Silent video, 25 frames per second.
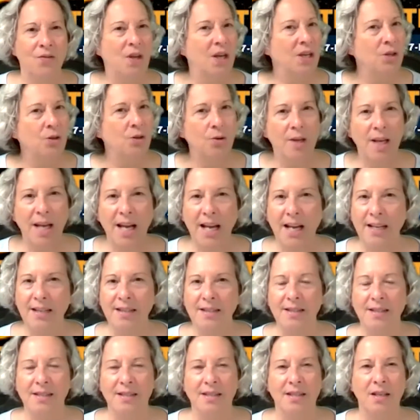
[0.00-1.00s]
you
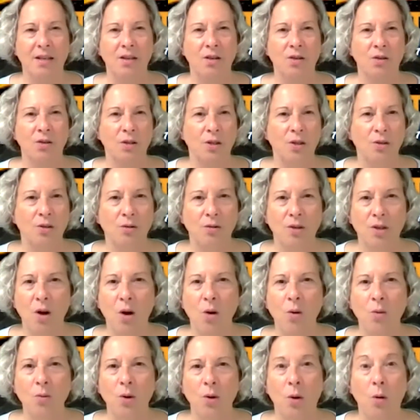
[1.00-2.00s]
can't see or you
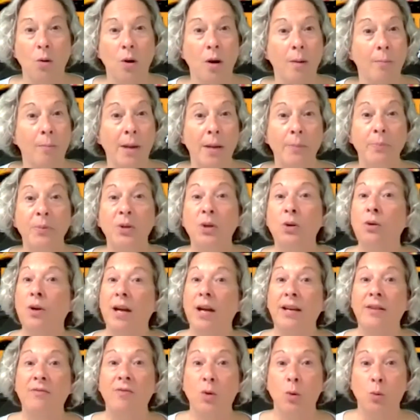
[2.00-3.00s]
don't know, or maybe you're
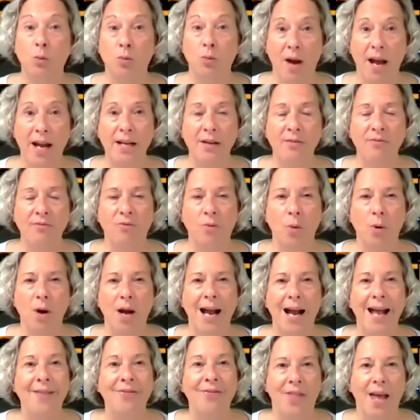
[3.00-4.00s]
not even ready for
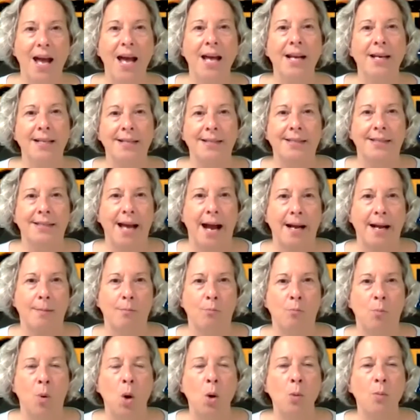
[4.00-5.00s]
it at that exact
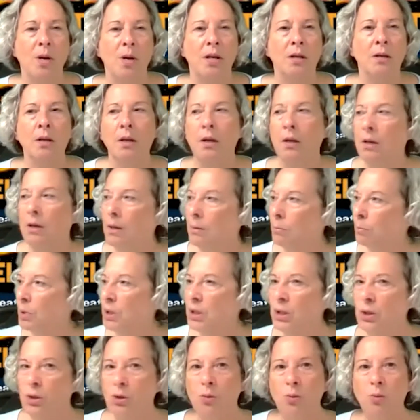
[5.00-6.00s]
moment,
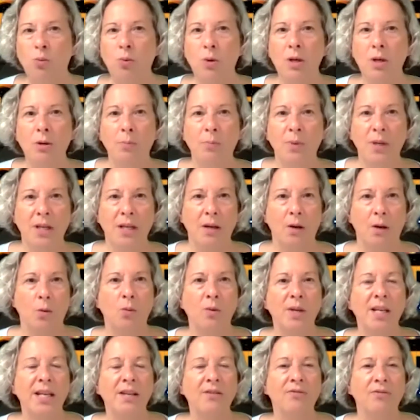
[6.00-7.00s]
but you will be a
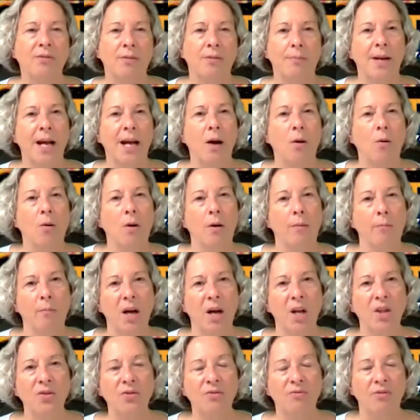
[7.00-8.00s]
week from now, a
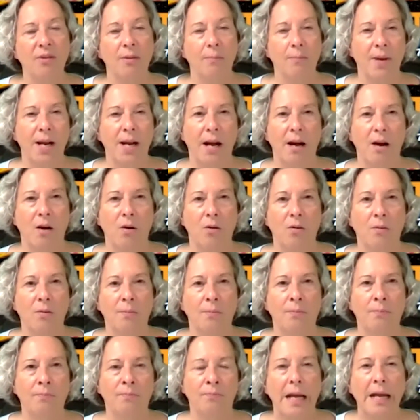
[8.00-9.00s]
month from now.
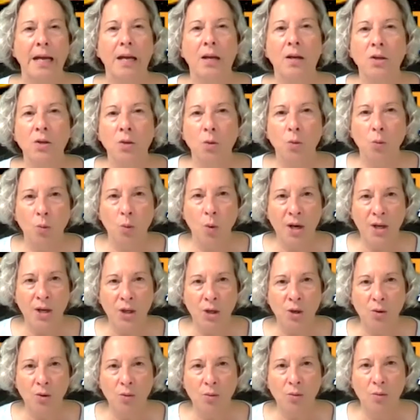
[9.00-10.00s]
And when
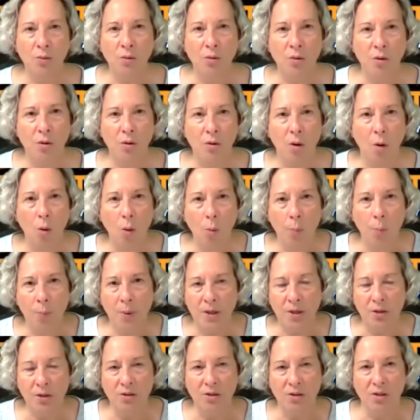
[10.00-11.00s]
you
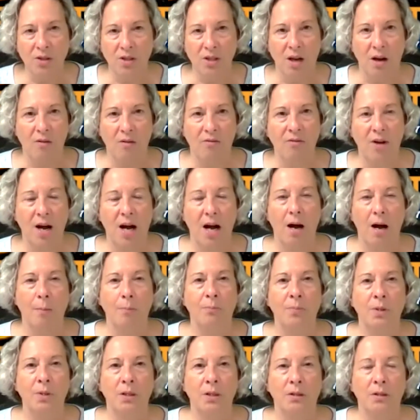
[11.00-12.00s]
open yourself
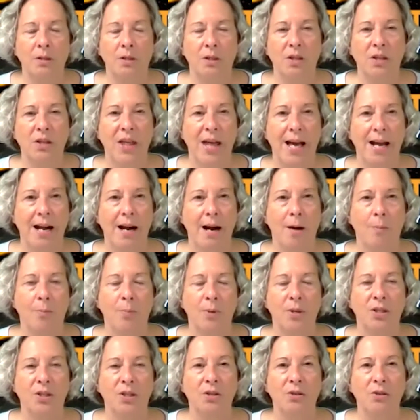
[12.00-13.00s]
up to that
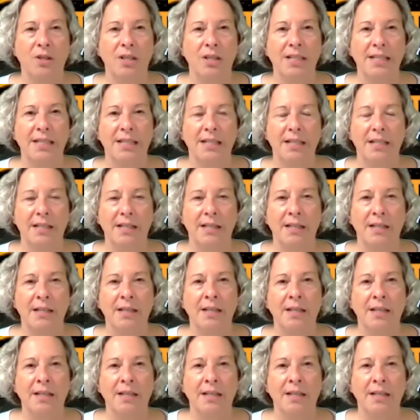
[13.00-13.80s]
opportunity,